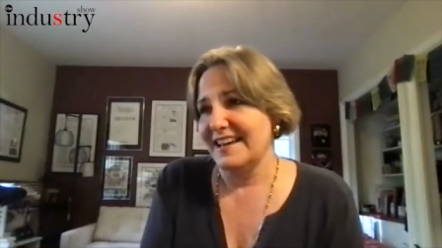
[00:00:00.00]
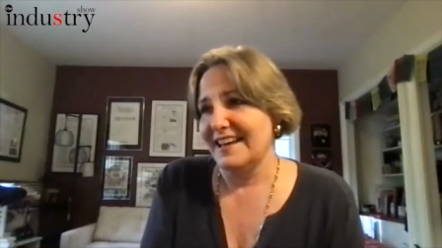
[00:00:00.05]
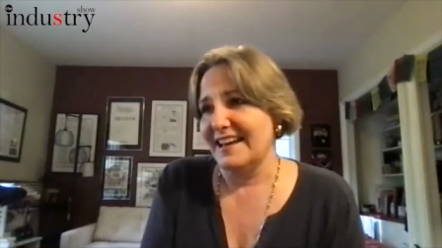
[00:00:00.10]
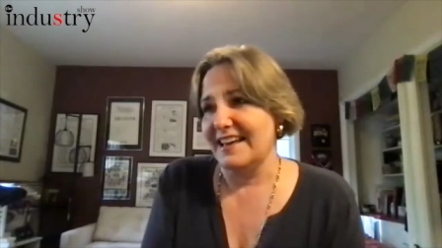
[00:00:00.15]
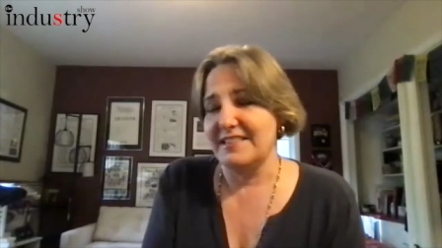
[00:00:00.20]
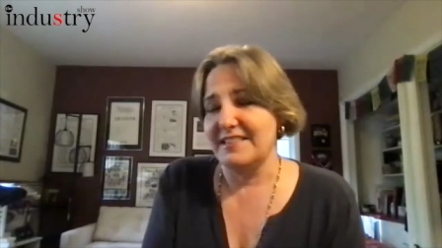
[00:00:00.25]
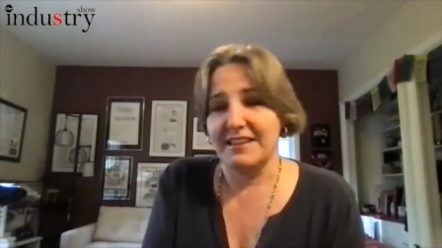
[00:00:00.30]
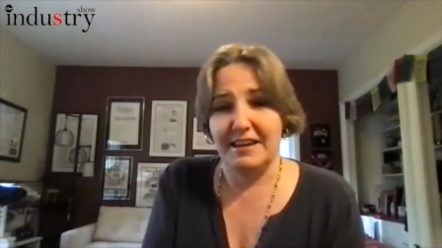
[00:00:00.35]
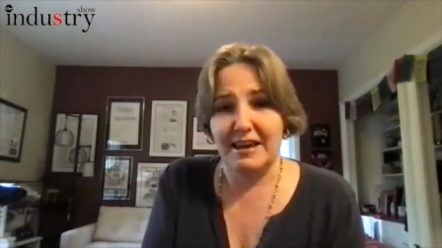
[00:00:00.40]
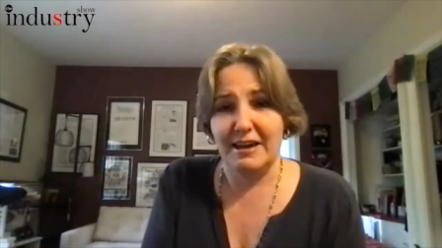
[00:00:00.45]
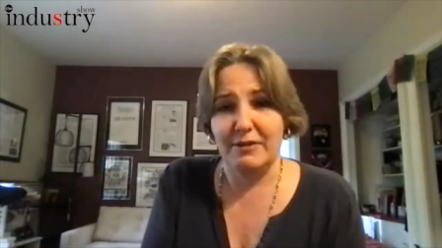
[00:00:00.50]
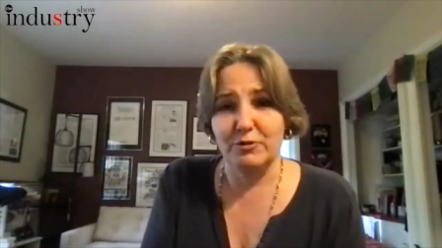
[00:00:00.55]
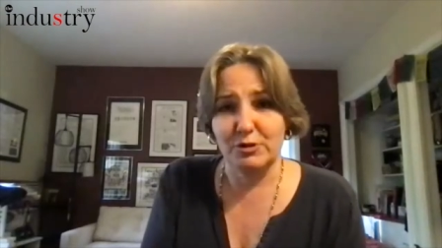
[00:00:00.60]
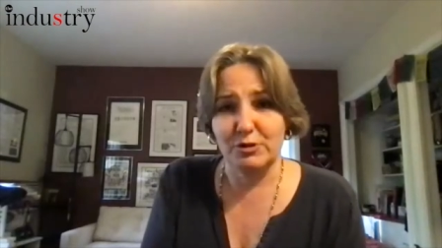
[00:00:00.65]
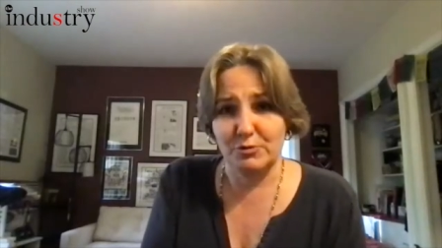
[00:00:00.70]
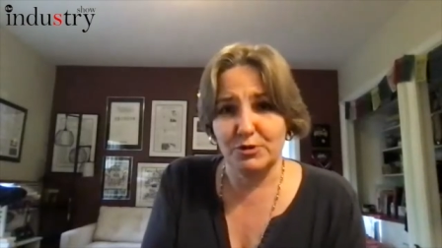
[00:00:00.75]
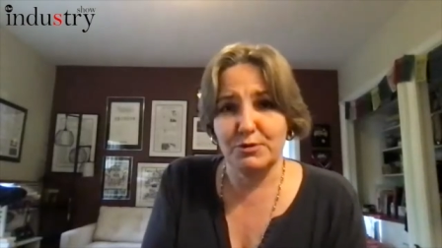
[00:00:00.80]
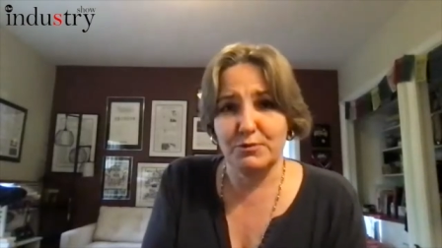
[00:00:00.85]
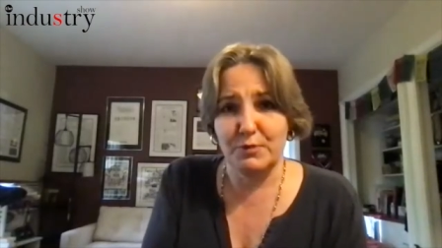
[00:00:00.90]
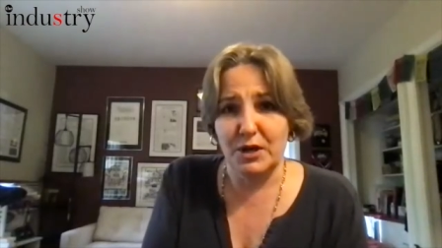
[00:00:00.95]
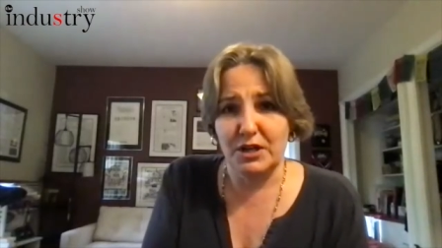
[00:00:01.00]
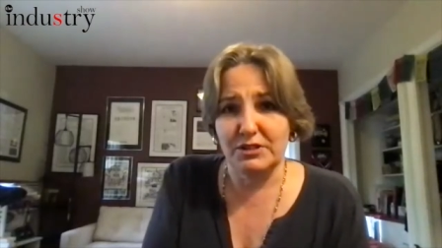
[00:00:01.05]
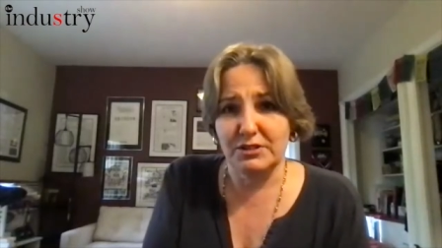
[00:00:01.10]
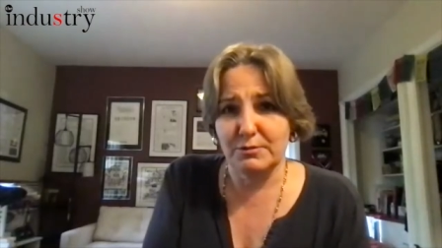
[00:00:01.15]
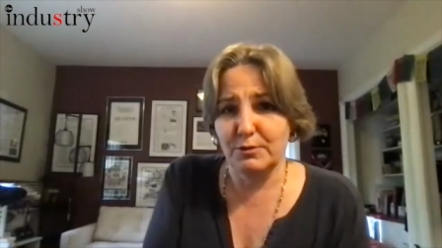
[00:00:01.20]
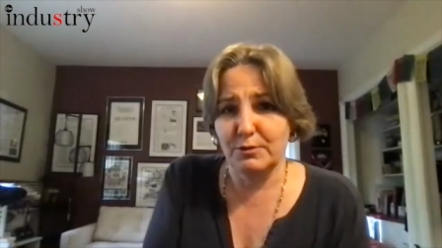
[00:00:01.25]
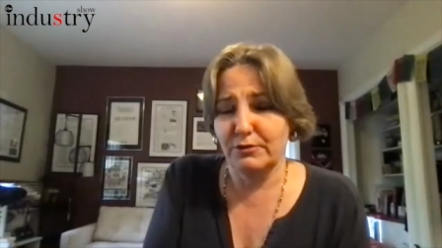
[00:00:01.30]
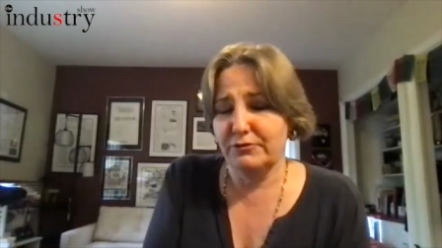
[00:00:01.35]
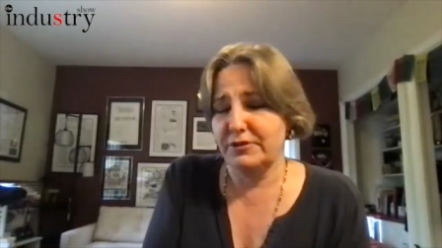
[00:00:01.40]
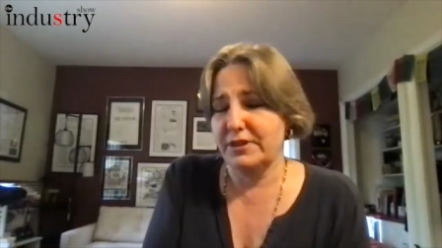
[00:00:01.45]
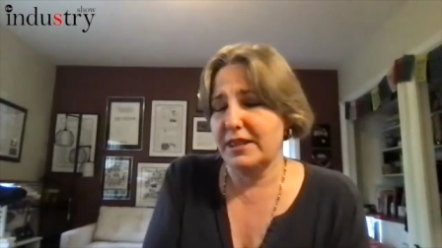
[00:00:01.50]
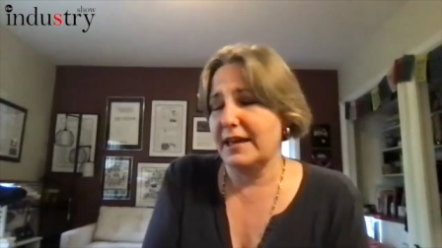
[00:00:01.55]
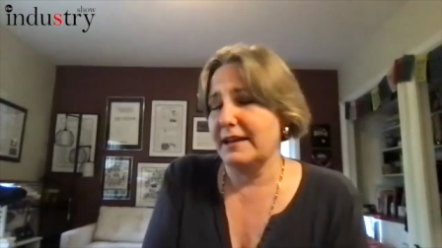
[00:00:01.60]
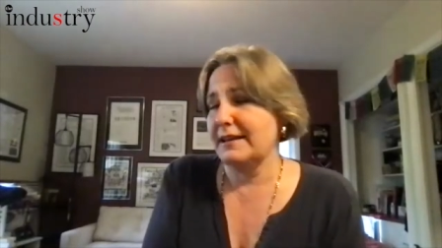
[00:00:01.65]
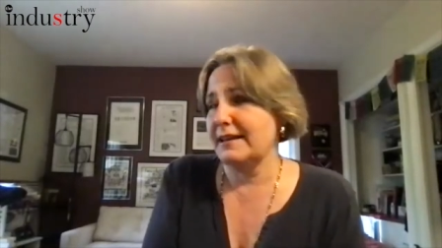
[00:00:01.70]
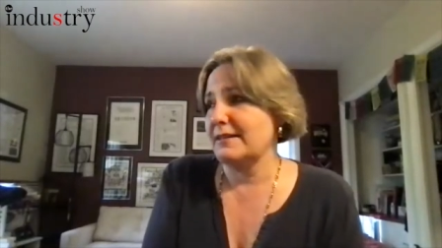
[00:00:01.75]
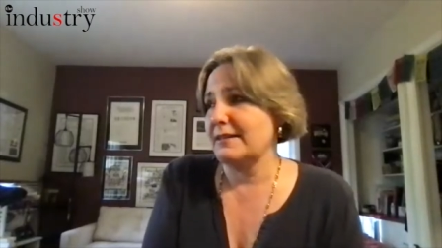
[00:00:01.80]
I think I was responsible for that 8